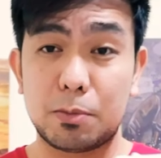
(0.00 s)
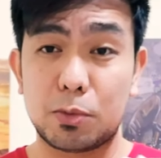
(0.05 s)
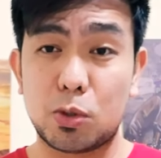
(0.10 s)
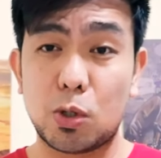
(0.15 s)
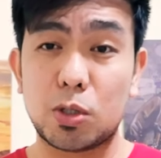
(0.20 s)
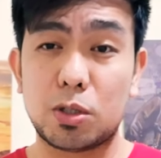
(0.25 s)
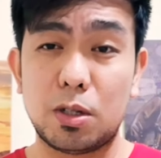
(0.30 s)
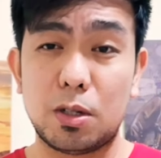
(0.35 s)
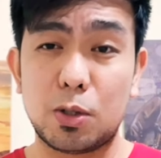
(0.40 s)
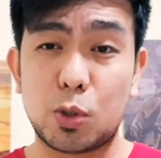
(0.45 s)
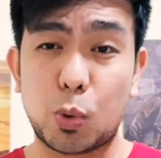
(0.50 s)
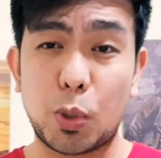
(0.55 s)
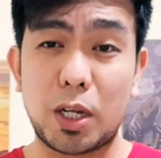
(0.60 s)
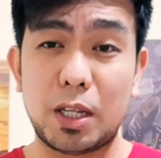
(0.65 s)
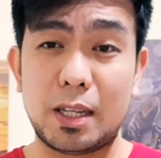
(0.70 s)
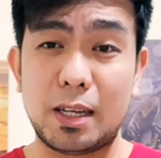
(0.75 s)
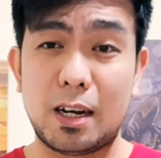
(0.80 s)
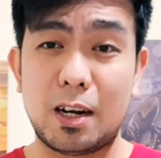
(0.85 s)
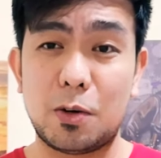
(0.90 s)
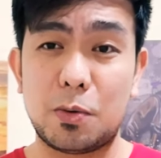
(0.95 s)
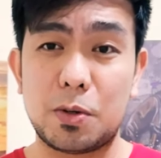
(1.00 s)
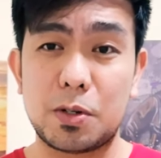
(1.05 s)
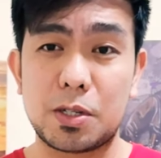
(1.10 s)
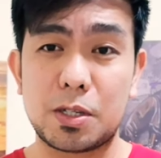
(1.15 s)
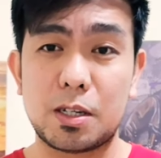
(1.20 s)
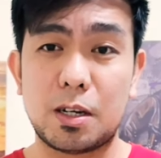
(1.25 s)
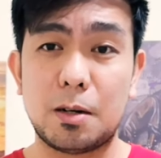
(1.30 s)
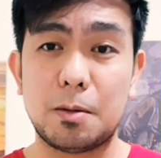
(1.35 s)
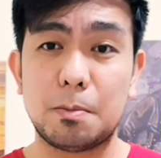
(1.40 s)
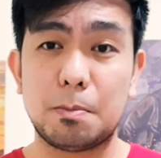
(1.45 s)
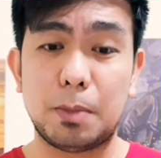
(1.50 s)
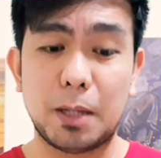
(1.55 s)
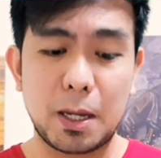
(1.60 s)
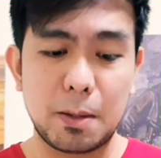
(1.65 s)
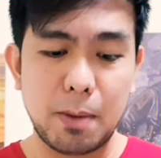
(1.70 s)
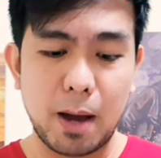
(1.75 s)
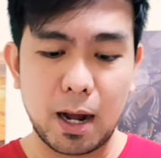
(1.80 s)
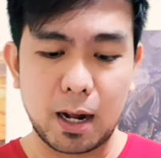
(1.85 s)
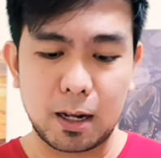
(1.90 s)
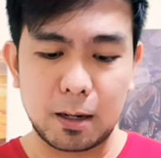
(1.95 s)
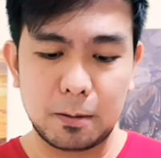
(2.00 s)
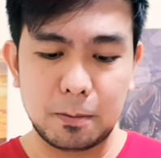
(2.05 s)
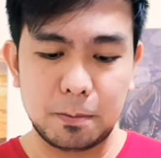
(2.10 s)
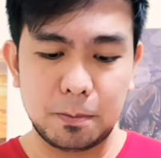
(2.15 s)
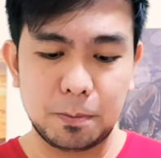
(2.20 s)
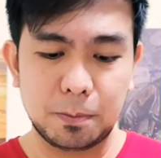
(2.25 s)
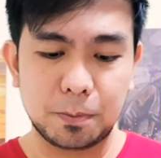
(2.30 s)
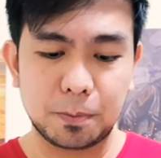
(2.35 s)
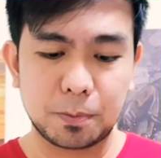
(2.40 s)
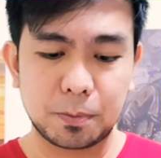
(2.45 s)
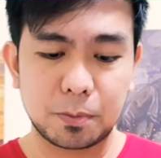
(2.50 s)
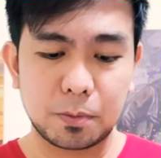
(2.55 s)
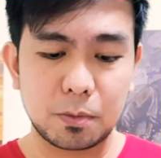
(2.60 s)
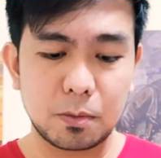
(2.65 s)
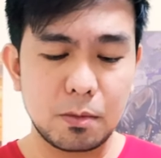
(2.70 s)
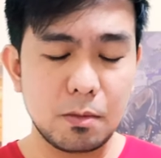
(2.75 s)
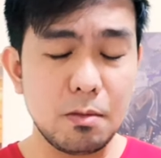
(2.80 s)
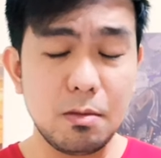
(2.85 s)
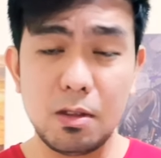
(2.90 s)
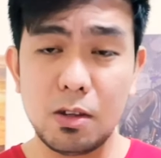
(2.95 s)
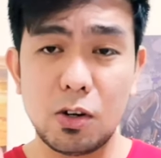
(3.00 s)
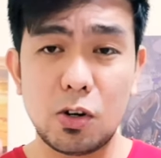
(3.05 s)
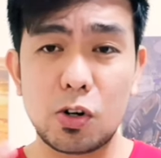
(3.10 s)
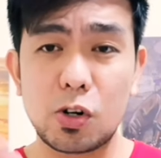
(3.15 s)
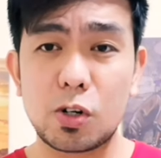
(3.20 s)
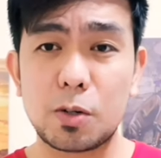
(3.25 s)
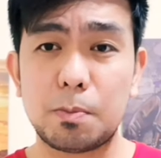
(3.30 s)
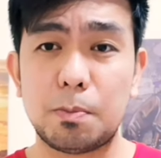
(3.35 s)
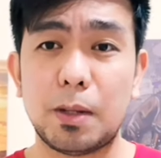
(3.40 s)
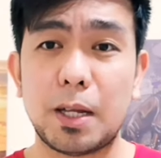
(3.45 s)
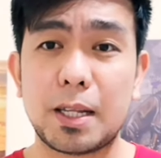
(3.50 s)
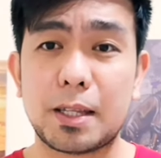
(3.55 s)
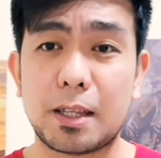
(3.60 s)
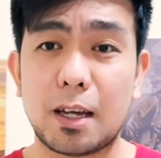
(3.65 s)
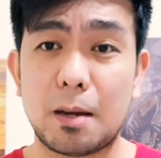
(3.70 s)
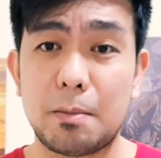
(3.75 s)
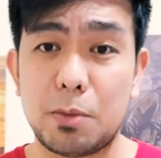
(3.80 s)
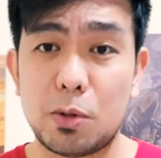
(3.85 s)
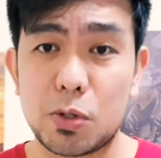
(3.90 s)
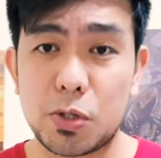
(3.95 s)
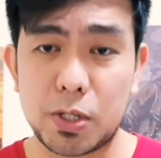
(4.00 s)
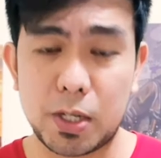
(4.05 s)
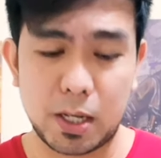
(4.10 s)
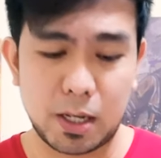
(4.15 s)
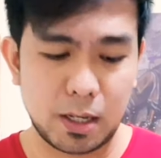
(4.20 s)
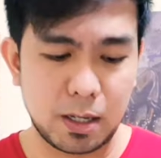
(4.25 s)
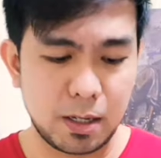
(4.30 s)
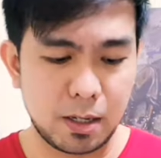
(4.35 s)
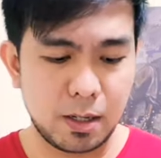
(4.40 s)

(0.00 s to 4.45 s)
total 20 hours playback or playtime music.